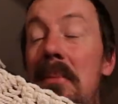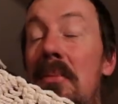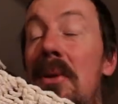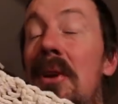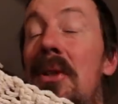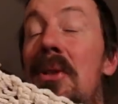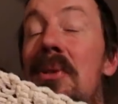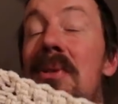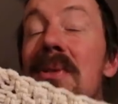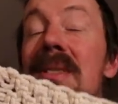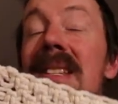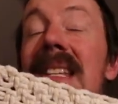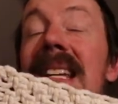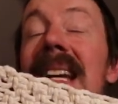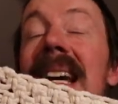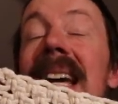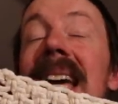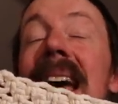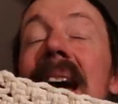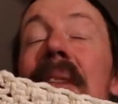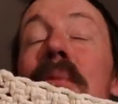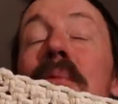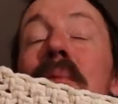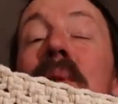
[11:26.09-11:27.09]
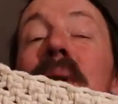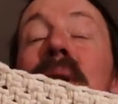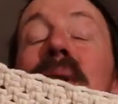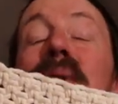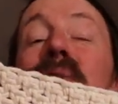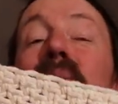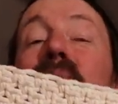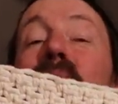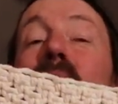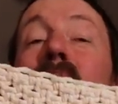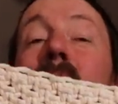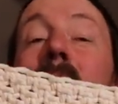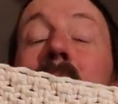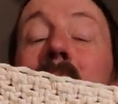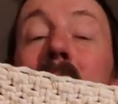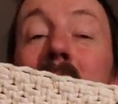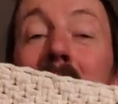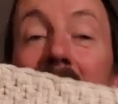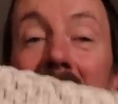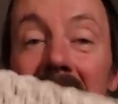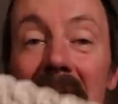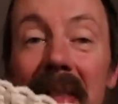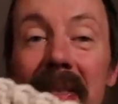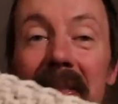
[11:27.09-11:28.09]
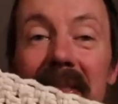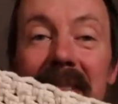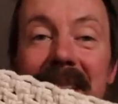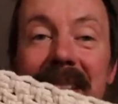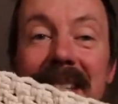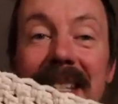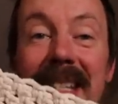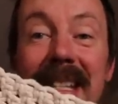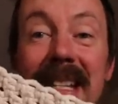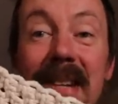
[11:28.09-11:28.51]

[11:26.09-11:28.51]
brothers and I have worked for months